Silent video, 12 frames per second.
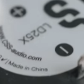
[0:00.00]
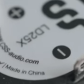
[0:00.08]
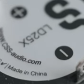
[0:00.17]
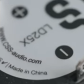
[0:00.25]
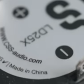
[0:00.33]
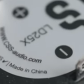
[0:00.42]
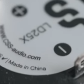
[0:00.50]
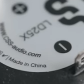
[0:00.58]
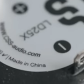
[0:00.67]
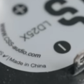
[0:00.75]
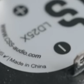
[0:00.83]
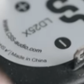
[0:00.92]

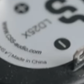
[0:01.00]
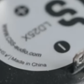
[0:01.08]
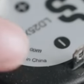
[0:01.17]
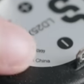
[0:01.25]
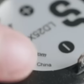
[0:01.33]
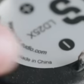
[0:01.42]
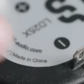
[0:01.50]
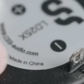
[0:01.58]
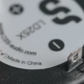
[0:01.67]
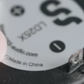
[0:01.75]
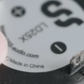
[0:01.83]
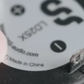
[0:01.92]
drivers, really nice
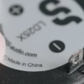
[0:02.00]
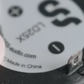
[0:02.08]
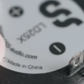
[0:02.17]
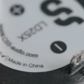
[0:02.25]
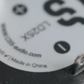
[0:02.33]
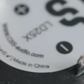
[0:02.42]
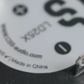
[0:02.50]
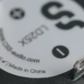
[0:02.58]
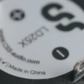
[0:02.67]
cabinetry that you